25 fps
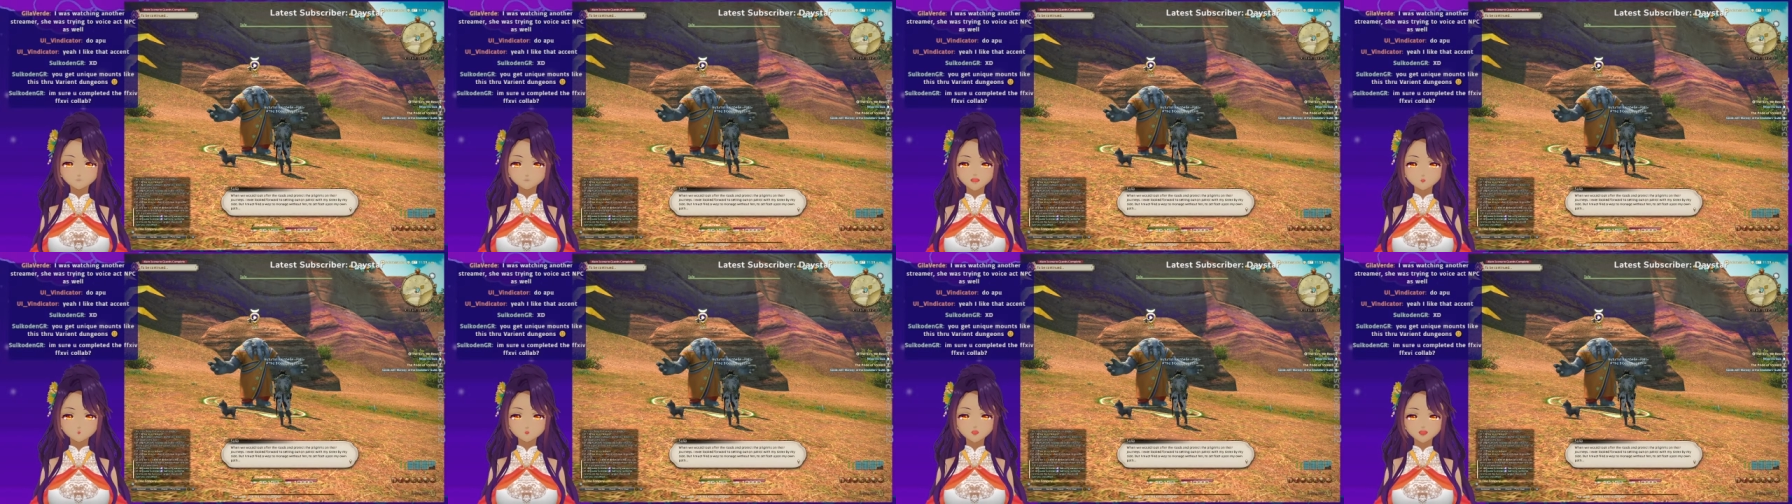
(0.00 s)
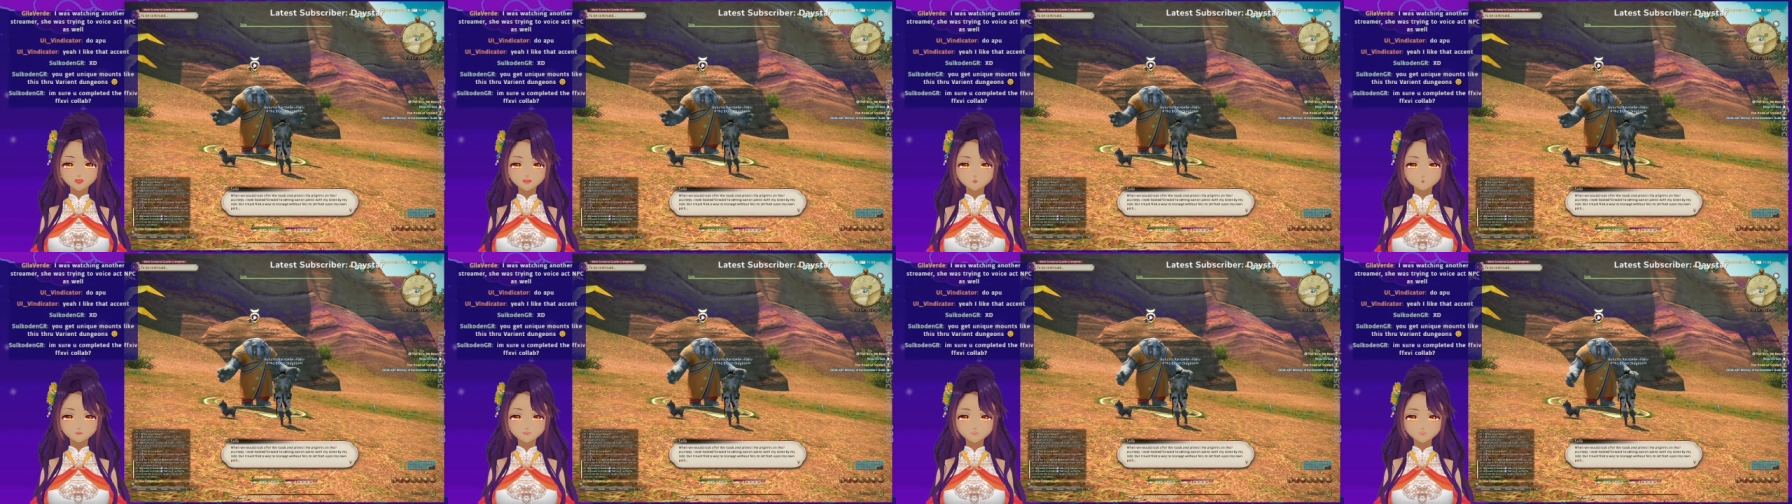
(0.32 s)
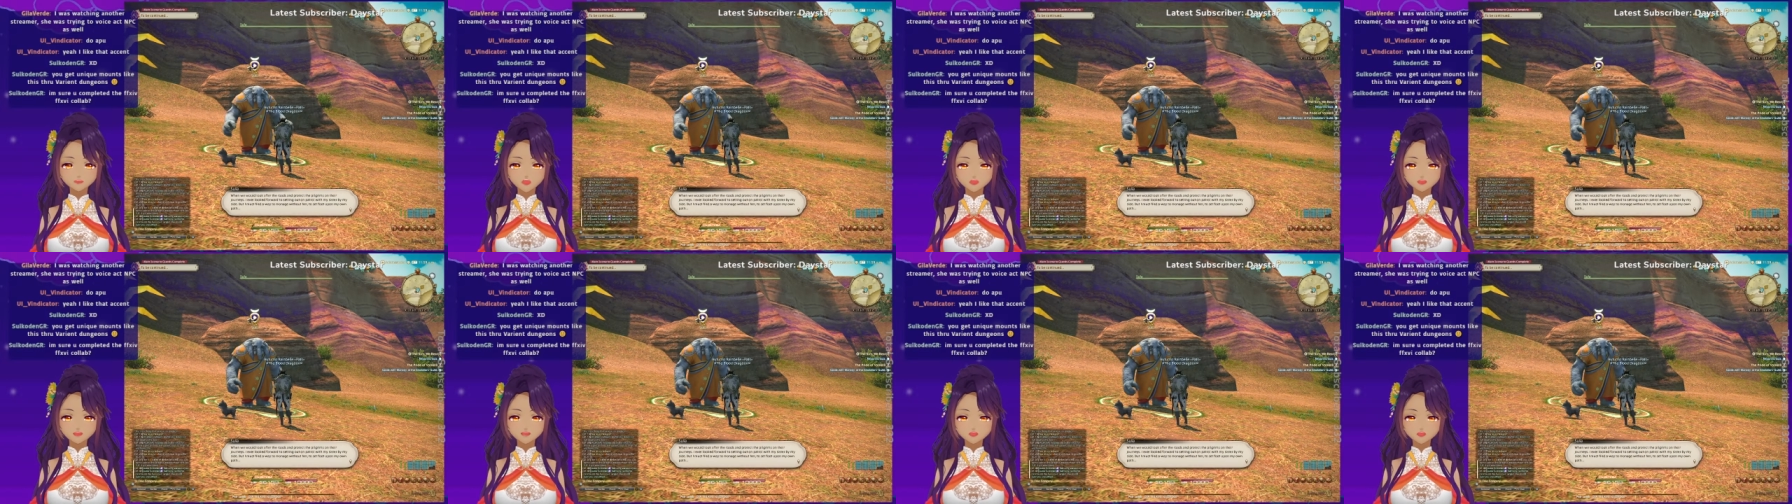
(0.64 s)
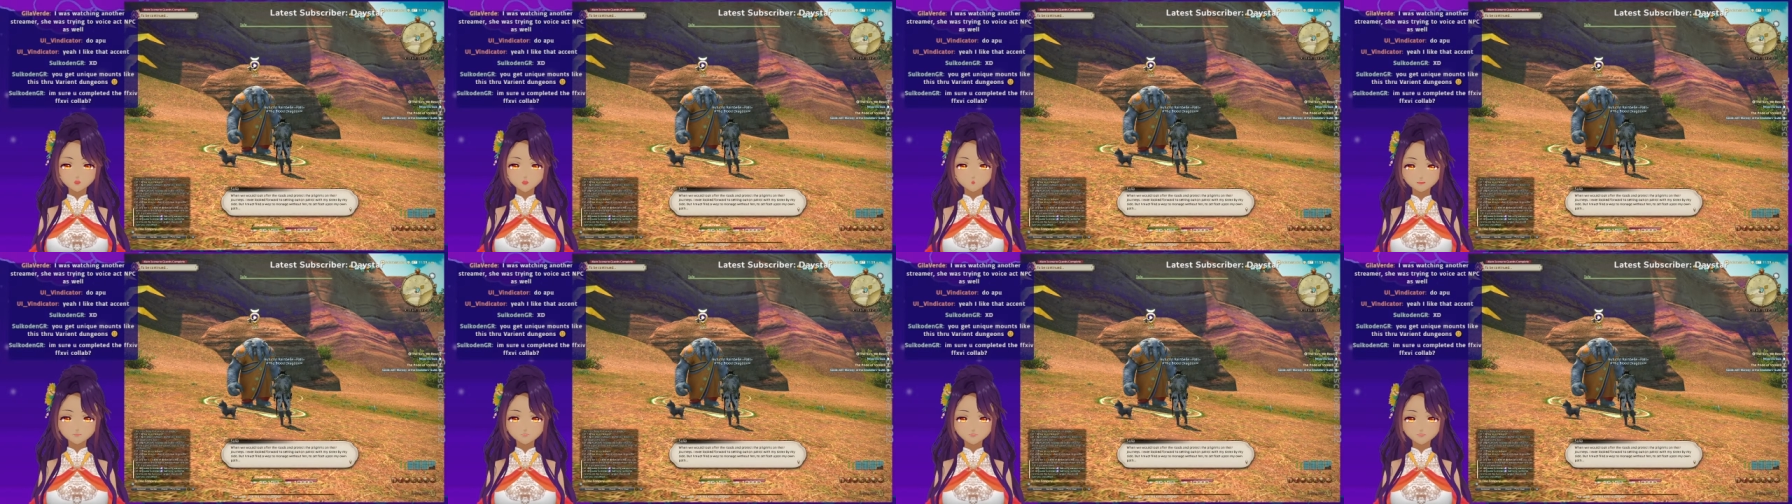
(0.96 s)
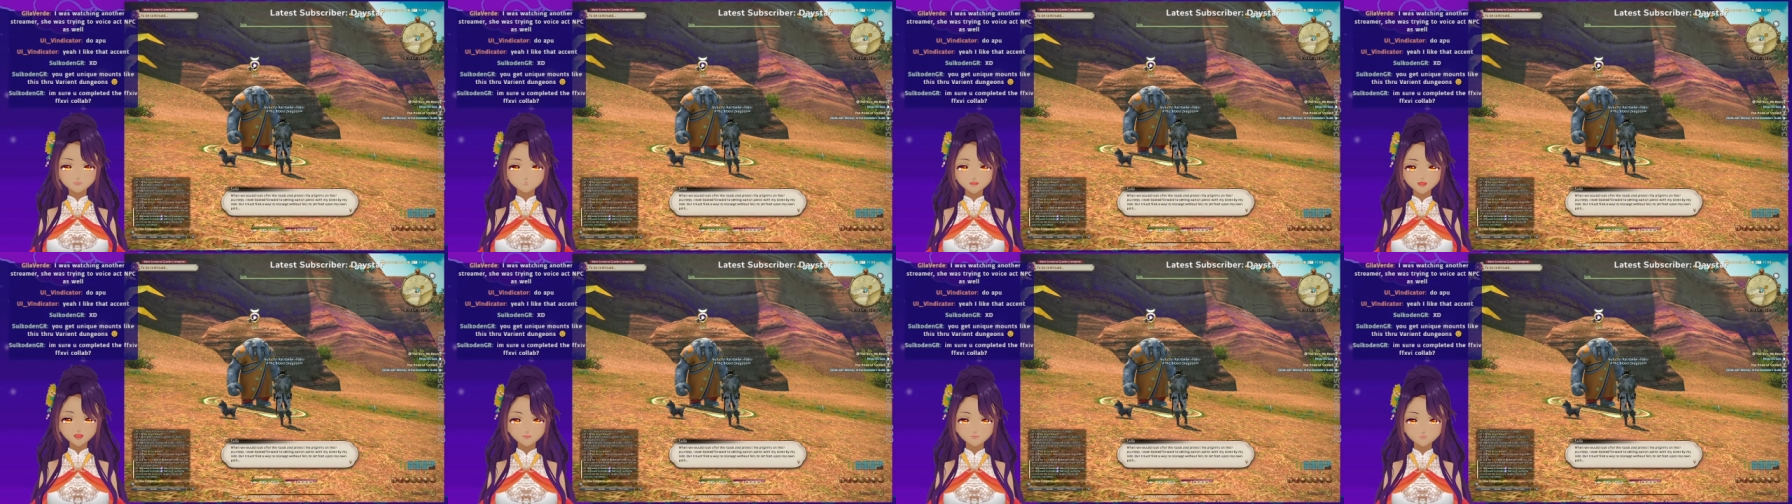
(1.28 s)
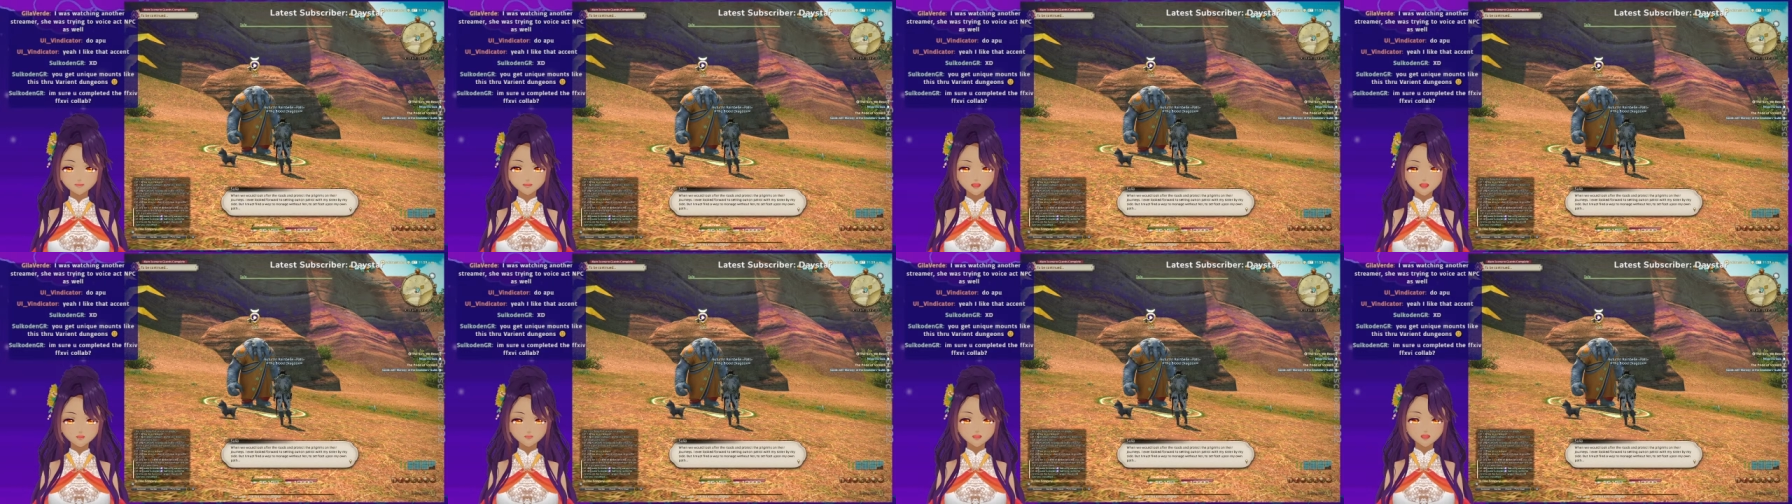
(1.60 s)
When we would look
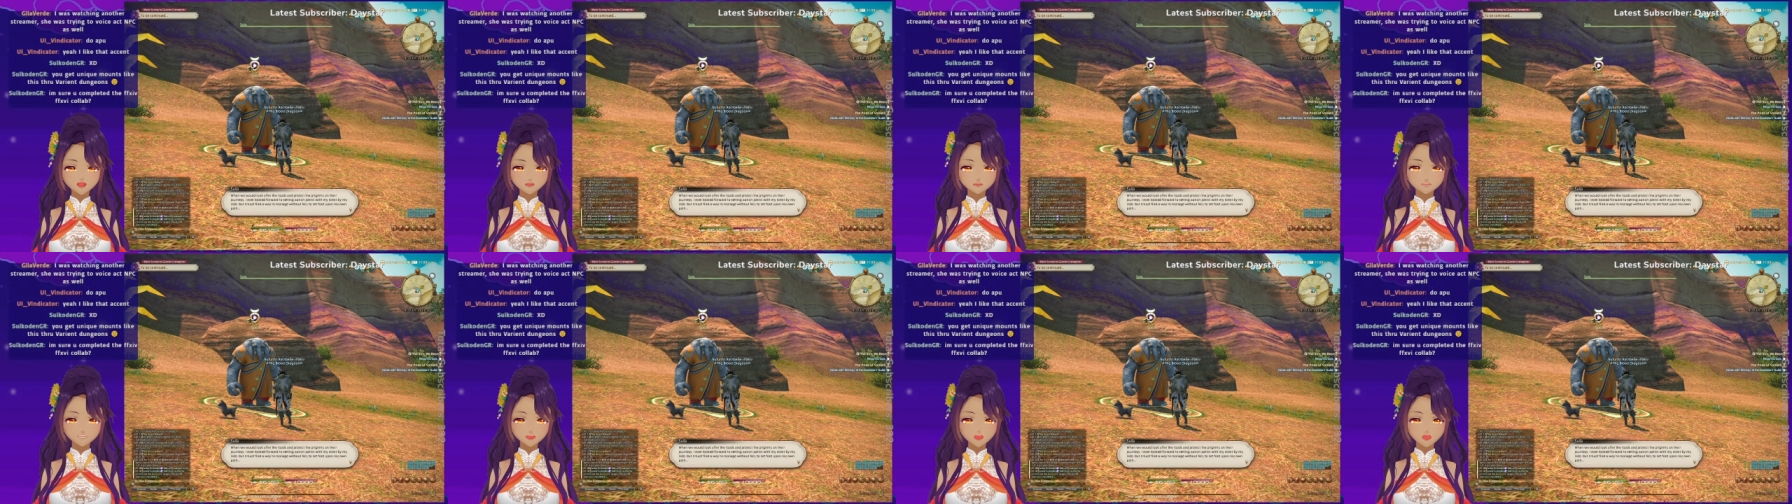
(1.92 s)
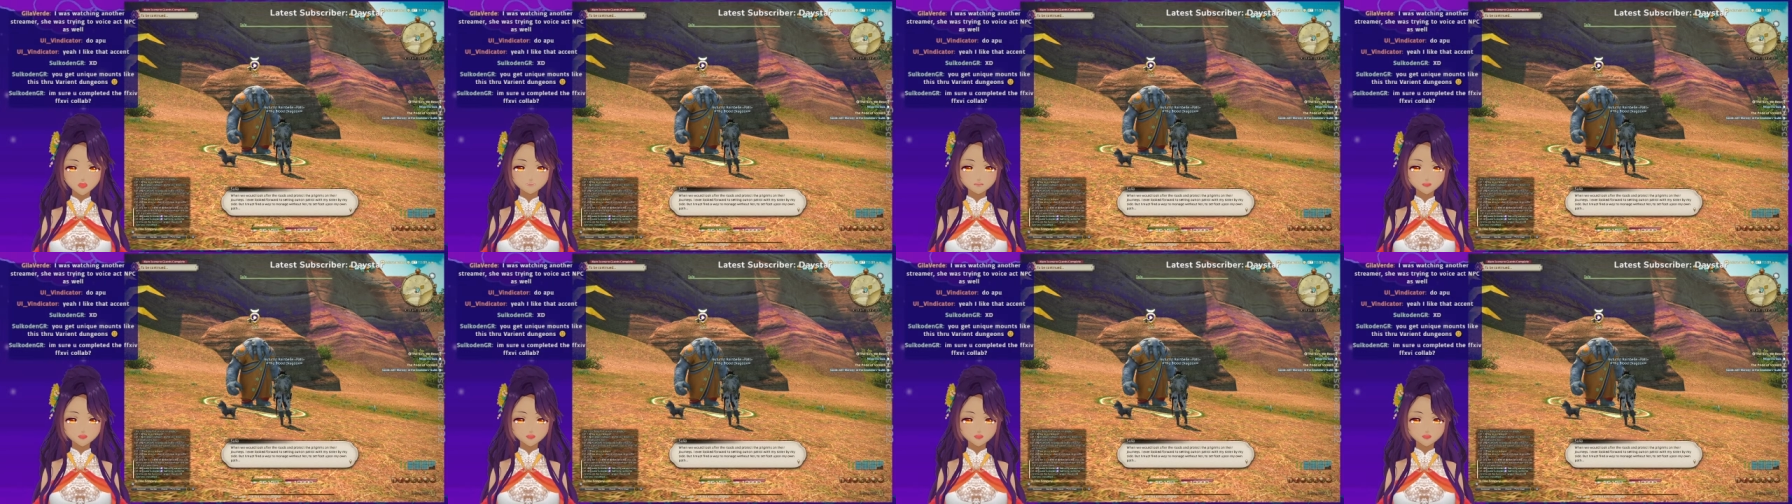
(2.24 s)
after the roads